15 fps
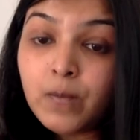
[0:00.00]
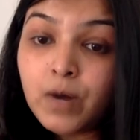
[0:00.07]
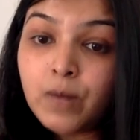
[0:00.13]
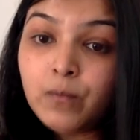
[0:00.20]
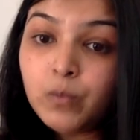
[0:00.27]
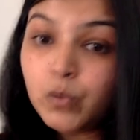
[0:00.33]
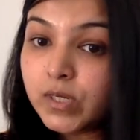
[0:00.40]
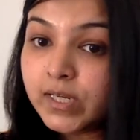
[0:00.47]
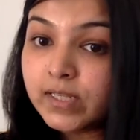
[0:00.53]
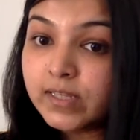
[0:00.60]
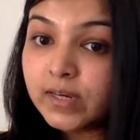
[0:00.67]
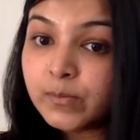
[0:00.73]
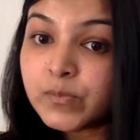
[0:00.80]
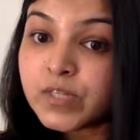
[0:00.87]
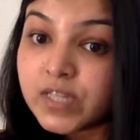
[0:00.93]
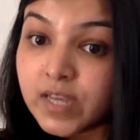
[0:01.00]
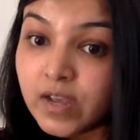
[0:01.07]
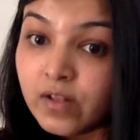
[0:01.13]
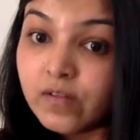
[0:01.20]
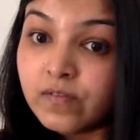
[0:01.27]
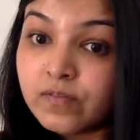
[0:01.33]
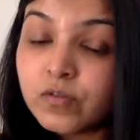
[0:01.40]
a bully
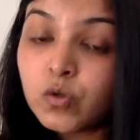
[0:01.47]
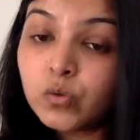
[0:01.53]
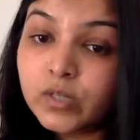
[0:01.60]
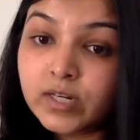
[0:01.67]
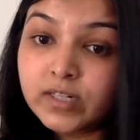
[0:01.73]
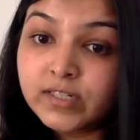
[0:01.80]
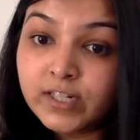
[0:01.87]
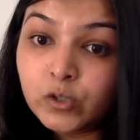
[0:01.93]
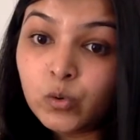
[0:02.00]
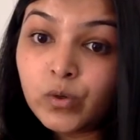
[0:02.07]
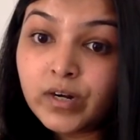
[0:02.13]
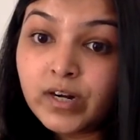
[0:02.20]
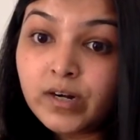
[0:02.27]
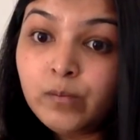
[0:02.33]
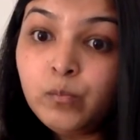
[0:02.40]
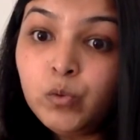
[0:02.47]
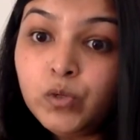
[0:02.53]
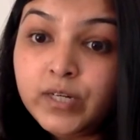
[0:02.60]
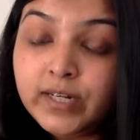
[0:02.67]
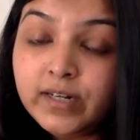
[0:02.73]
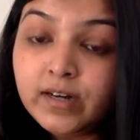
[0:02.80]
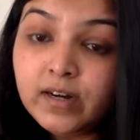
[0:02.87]
themselves so that they don't get
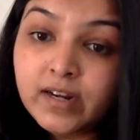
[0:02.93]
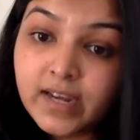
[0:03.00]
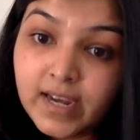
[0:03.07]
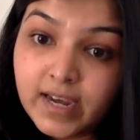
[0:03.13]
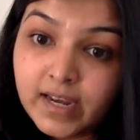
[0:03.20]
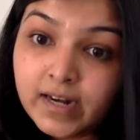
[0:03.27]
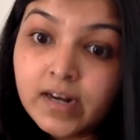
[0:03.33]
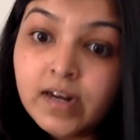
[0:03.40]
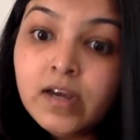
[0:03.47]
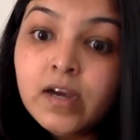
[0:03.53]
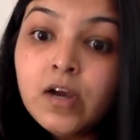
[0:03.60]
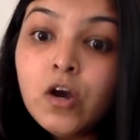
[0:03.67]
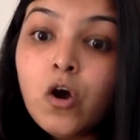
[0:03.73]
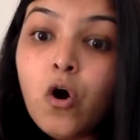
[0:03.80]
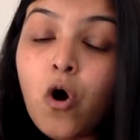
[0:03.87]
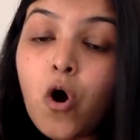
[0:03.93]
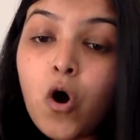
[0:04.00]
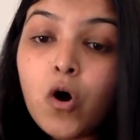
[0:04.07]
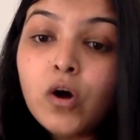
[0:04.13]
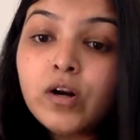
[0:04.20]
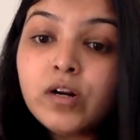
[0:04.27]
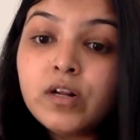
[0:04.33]
bullied again,
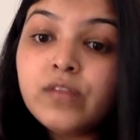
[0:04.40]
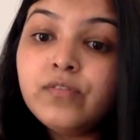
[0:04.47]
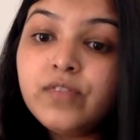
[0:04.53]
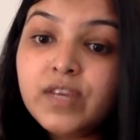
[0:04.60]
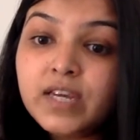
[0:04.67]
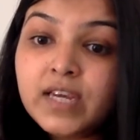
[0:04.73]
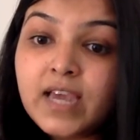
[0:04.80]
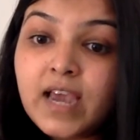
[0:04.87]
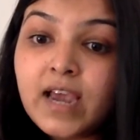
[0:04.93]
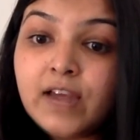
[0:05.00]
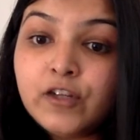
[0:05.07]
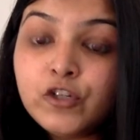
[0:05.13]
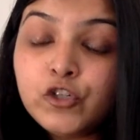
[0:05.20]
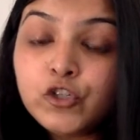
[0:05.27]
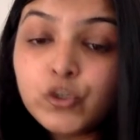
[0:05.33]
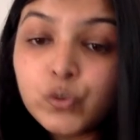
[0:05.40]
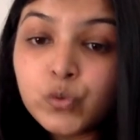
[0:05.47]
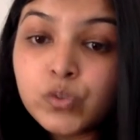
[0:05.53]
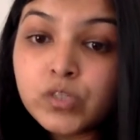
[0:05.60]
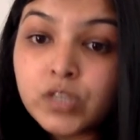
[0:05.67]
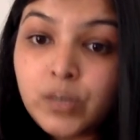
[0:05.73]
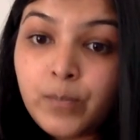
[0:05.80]
or they can
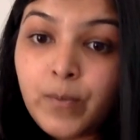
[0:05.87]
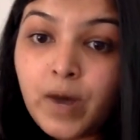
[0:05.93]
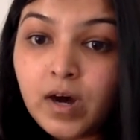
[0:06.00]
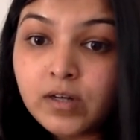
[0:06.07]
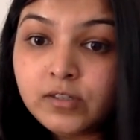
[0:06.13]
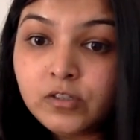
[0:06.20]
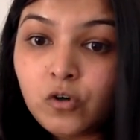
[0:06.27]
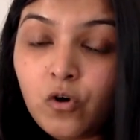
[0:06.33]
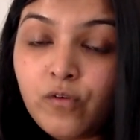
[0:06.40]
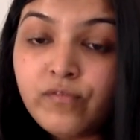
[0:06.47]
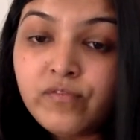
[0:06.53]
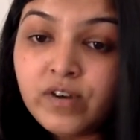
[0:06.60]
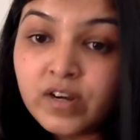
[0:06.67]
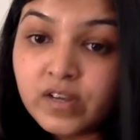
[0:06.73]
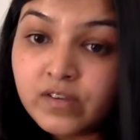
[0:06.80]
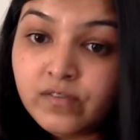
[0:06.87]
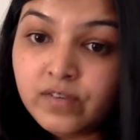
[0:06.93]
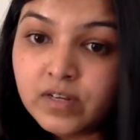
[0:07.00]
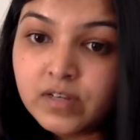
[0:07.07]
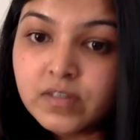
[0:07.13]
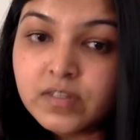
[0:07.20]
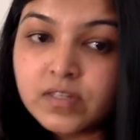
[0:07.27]
choose the path of
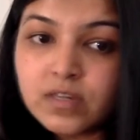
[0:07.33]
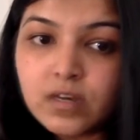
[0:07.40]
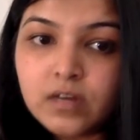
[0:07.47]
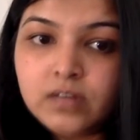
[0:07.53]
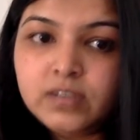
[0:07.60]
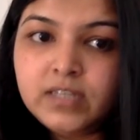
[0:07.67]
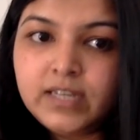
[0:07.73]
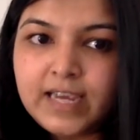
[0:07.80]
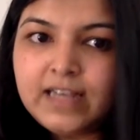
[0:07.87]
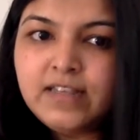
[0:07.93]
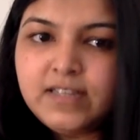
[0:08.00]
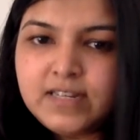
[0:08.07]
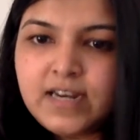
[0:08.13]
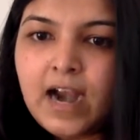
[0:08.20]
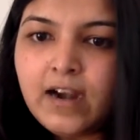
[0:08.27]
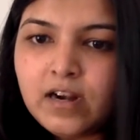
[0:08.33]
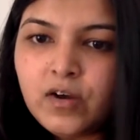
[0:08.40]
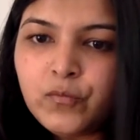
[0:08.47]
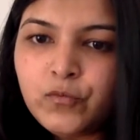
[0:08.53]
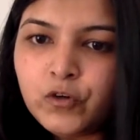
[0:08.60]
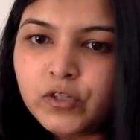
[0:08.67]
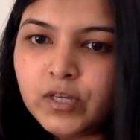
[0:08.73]
forgiveness. They can stand
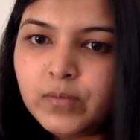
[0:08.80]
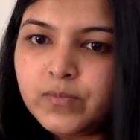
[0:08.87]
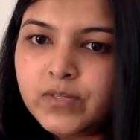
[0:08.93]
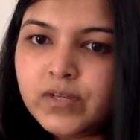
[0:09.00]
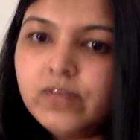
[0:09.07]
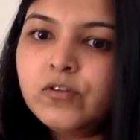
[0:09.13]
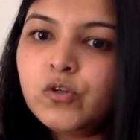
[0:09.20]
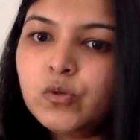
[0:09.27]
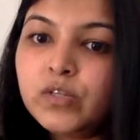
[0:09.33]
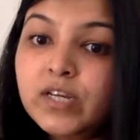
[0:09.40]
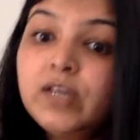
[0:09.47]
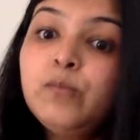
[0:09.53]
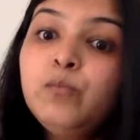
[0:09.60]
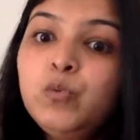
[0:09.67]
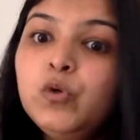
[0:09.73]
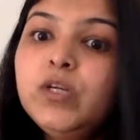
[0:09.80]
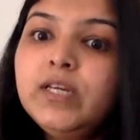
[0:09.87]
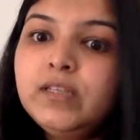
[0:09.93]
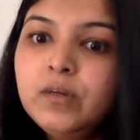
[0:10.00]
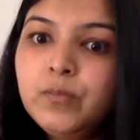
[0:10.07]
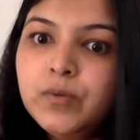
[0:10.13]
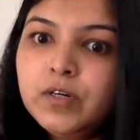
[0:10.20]
up for themselves, so they can bully
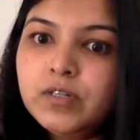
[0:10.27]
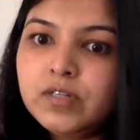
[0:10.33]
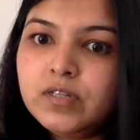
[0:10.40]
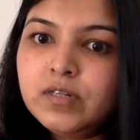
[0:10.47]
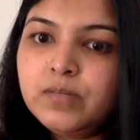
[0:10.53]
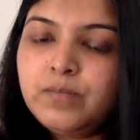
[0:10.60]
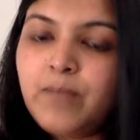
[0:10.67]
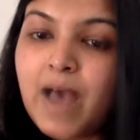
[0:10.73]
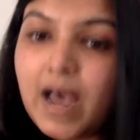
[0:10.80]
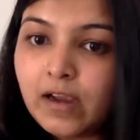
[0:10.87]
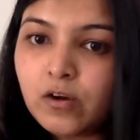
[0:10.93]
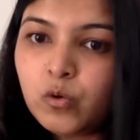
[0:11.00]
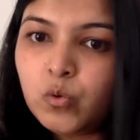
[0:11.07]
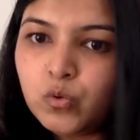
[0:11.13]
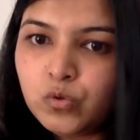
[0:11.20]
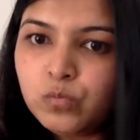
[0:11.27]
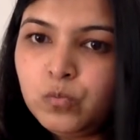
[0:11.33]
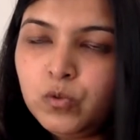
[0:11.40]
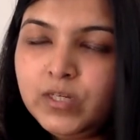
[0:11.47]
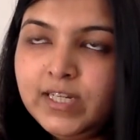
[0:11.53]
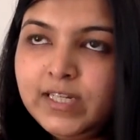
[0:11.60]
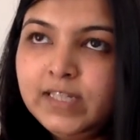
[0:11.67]
the person back who's
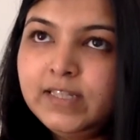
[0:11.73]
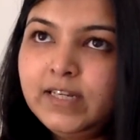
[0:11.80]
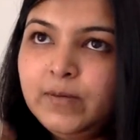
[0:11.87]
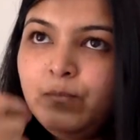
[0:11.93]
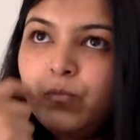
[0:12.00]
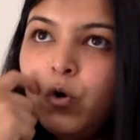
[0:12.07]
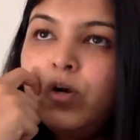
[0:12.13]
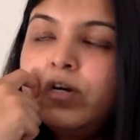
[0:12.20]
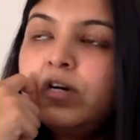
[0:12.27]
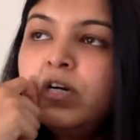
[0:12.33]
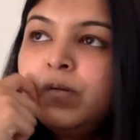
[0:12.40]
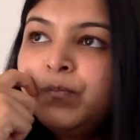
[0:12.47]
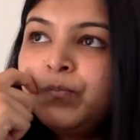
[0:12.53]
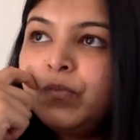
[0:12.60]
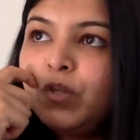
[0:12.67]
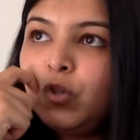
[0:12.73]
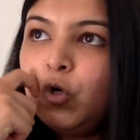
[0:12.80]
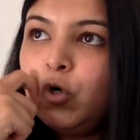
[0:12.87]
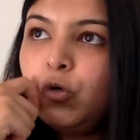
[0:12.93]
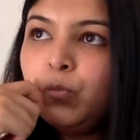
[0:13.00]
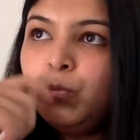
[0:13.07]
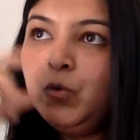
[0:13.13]
bullying them, or
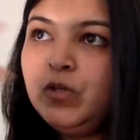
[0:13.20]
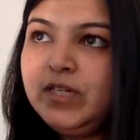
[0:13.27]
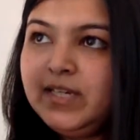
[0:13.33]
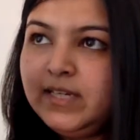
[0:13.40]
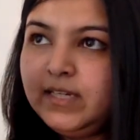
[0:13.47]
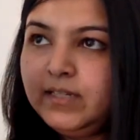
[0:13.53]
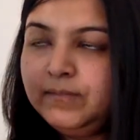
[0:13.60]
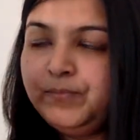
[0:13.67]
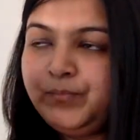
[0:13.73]
not bully